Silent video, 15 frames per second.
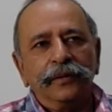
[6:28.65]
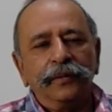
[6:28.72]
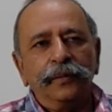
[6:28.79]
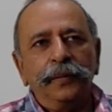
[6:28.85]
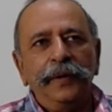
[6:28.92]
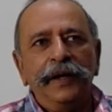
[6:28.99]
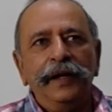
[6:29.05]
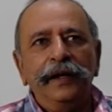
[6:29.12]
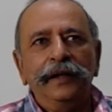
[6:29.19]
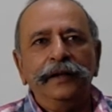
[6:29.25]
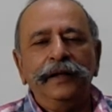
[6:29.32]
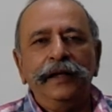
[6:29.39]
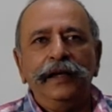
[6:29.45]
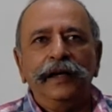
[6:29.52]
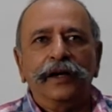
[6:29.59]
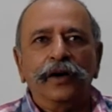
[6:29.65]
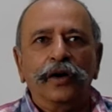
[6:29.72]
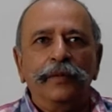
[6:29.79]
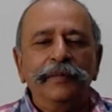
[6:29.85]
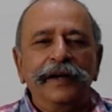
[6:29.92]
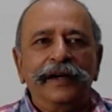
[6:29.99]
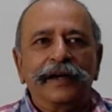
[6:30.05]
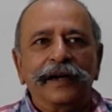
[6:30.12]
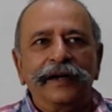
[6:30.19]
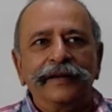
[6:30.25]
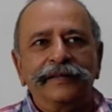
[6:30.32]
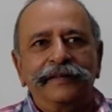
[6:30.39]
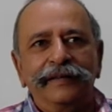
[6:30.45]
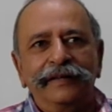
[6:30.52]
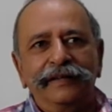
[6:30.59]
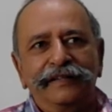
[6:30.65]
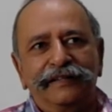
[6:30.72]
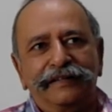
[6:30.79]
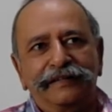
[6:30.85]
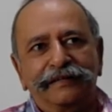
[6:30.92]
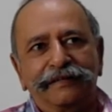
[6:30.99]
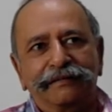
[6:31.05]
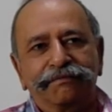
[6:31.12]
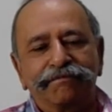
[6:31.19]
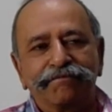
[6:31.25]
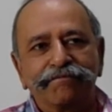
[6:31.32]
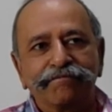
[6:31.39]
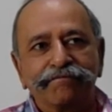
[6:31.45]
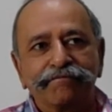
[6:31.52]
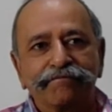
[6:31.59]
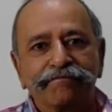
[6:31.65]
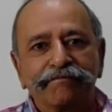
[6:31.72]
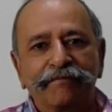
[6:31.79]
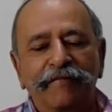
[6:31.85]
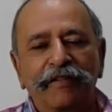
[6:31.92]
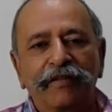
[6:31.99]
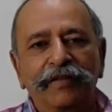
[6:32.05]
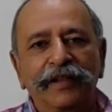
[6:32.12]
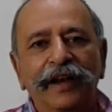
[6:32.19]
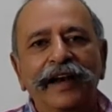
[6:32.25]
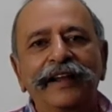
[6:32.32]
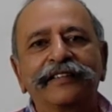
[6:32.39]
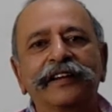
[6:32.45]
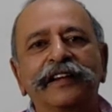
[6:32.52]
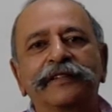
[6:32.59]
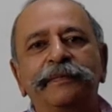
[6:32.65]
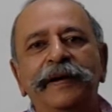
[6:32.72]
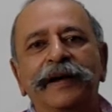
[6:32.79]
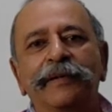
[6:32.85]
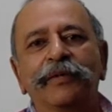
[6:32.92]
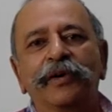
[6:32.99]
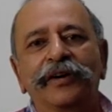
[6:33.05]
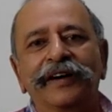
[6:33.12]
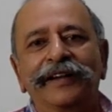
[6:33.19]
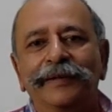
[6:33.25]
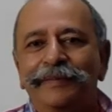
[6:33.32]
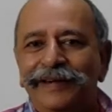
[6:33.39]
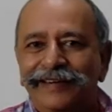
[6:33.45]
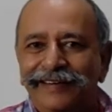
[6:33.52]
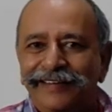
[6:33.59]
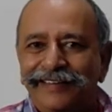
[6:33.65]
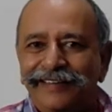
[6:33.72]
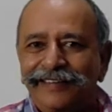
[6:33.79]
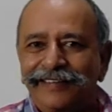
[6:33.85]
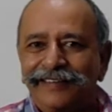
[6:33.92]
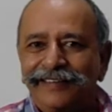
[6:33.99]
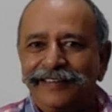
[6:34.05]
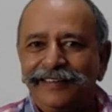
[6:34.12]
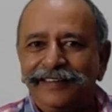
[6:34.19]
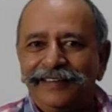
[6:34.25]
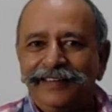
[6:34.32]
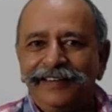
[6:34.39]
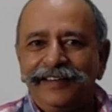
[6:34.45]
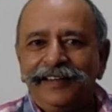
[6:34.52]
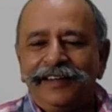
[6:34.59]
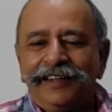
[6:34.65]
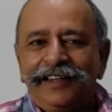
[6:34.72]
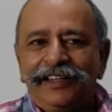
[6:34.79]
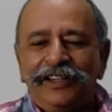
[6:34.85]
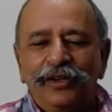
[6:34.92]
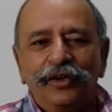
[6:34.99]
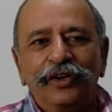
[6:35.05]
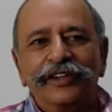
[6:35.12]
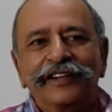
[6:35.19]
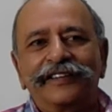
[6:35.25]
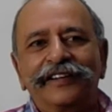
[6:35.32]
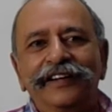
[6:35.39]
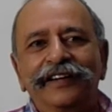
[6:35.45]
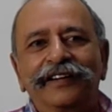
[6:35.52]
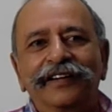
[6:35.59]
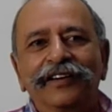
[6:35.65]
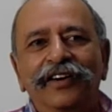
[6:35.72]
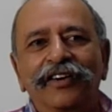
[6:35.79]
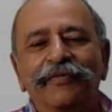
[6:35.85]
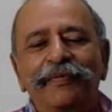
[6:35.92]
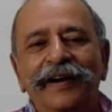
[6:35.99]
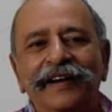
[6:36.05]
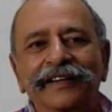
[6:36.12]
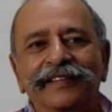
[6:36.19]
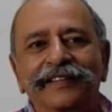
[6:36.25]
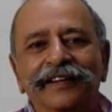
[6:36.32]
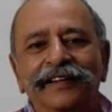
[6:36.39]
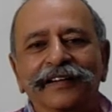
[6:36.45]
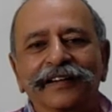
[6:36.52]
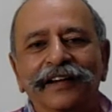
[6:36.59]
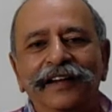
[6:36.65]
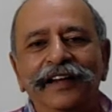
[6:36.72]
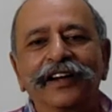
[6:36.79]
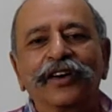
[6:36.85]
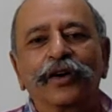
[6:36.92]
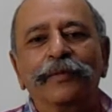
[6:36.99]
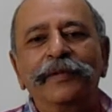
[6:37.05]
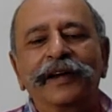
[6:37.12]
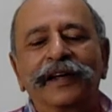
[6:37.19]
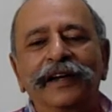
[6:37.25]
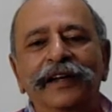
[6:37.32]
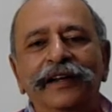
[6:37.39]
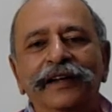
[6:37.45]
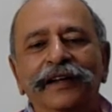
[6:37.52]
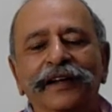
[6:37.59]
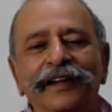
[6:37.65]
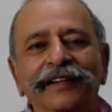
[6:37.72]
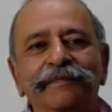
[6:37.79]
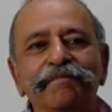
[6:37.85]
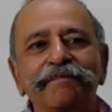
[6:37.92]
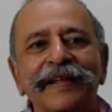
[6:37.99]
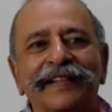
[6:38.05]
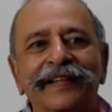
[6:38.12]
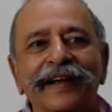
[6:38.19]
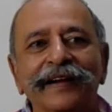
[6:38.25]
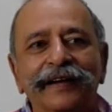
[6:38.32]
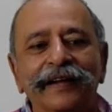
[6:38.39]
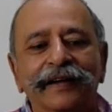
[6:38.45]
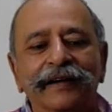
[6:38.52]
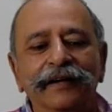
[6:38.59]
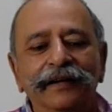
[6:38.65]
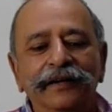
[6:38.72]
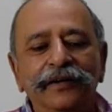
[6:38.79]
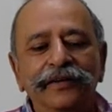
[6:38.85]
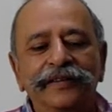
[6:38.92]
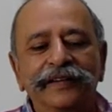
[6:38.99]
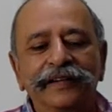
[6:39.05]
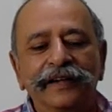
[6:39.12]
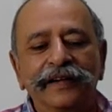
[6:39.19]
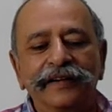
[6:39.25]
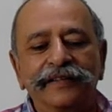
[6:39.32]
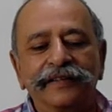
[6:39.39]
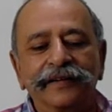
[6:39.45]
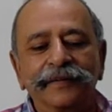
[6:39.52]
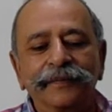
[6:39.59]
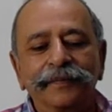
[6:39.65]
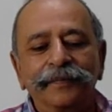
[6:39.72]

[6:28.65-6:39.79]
Well, the economic crisis, the less I speak about it, the better it is. You know the state of Pakistan economically is pathetic, to say the least.